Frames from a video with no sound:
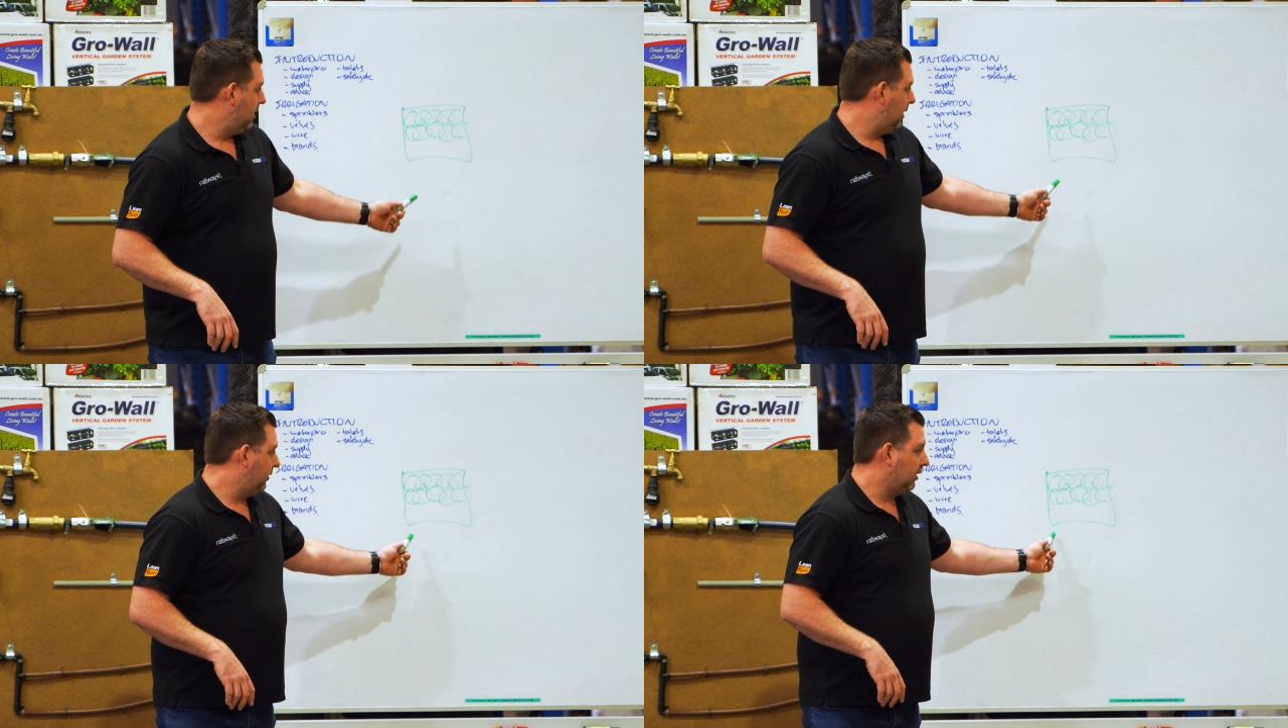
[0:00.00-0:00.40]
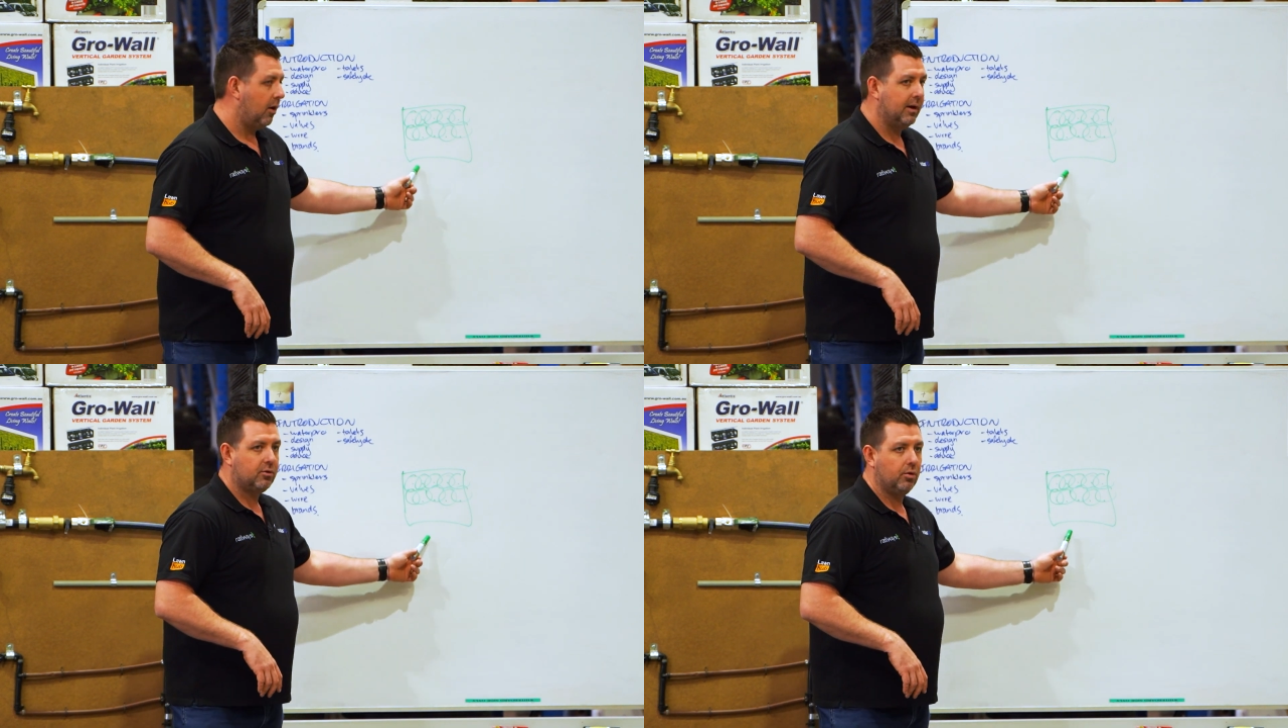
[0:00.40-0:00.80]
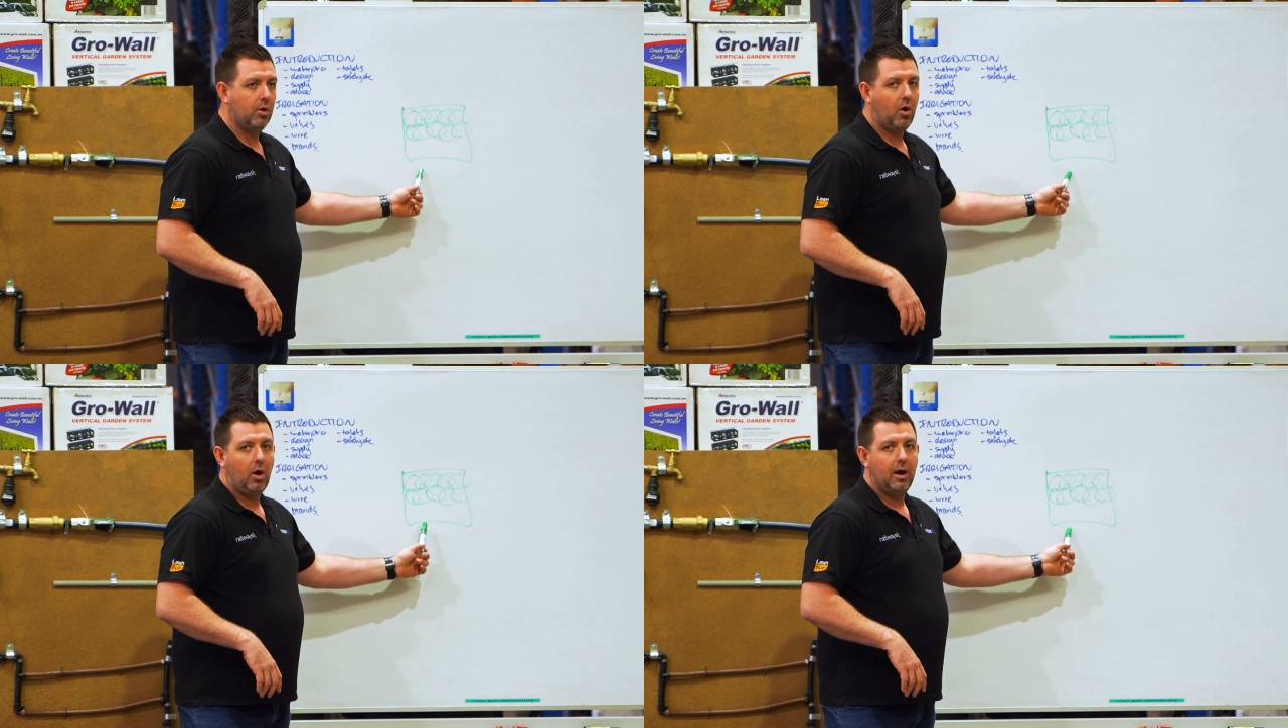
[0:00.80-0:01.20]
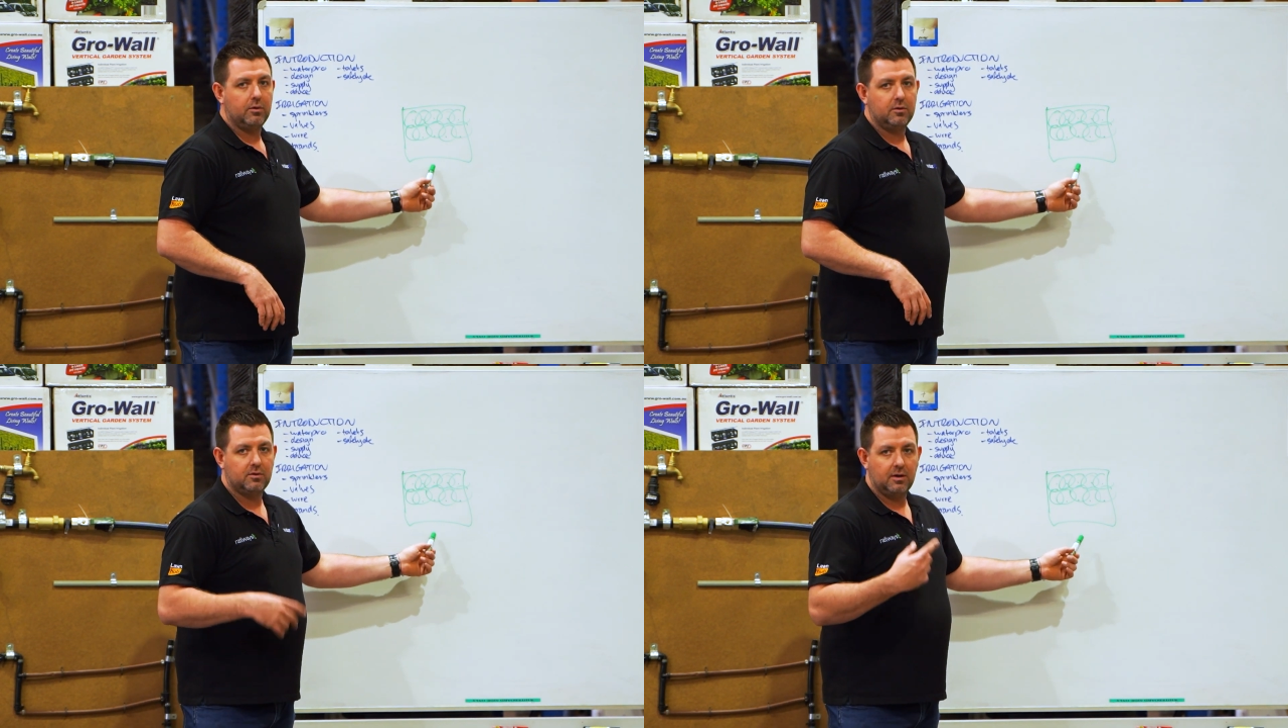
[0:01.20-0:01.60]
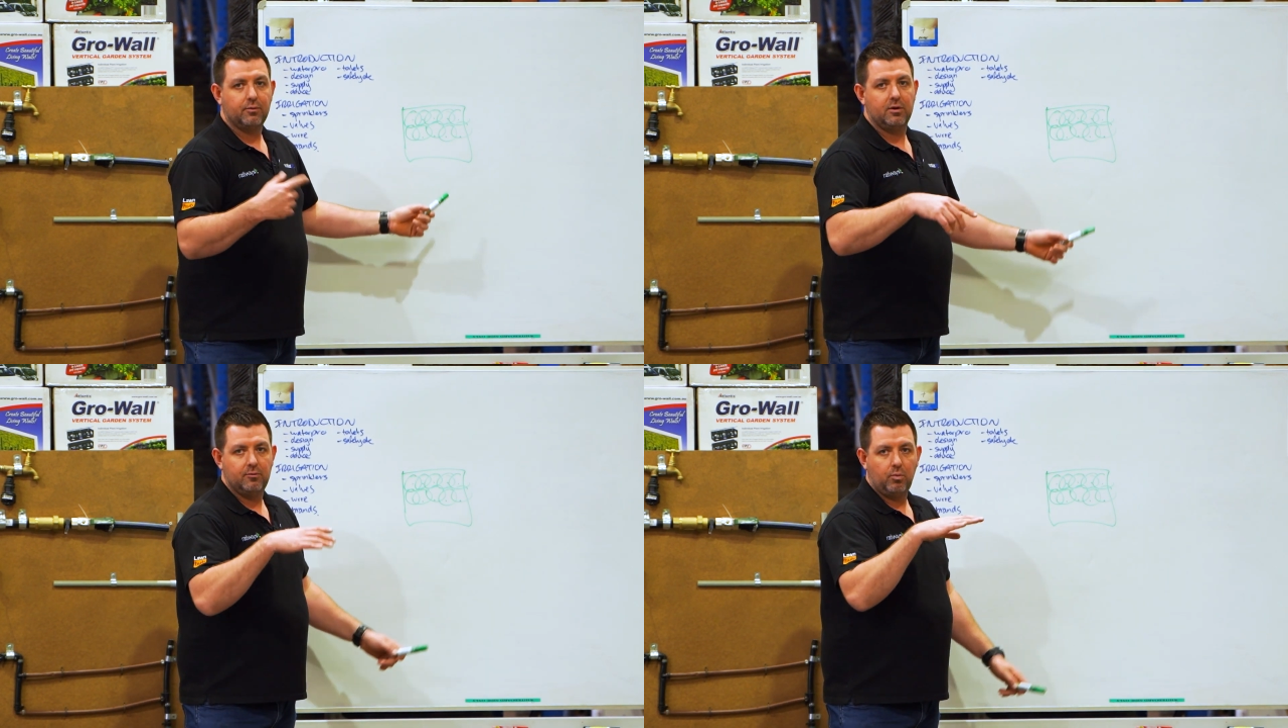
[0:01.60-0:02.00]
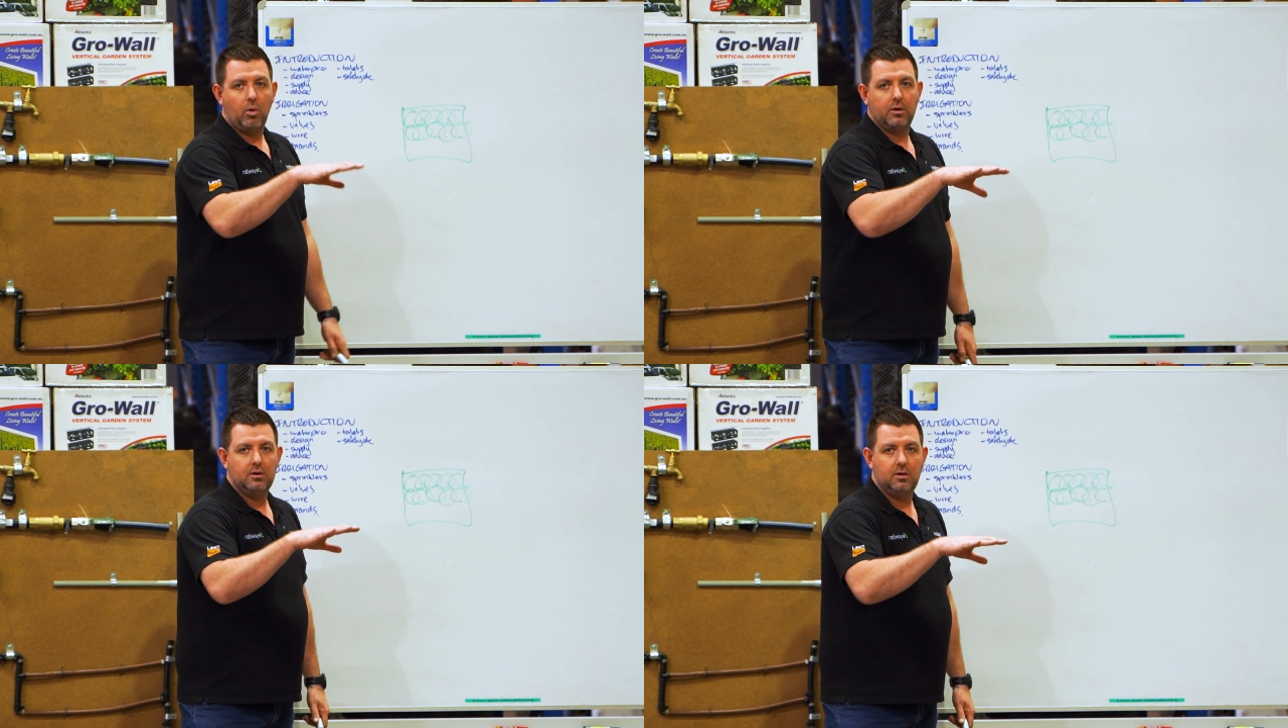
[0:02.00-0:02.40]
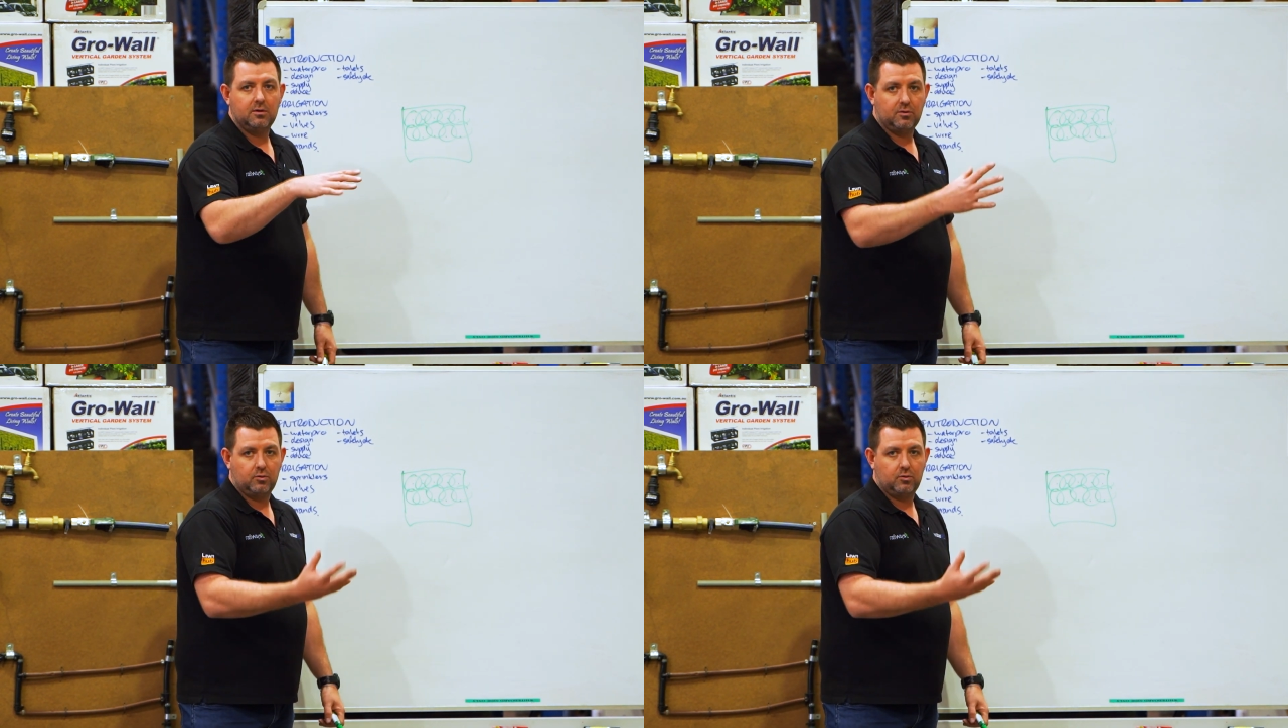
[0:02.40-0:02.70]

If you're going too high on your delivery of water, your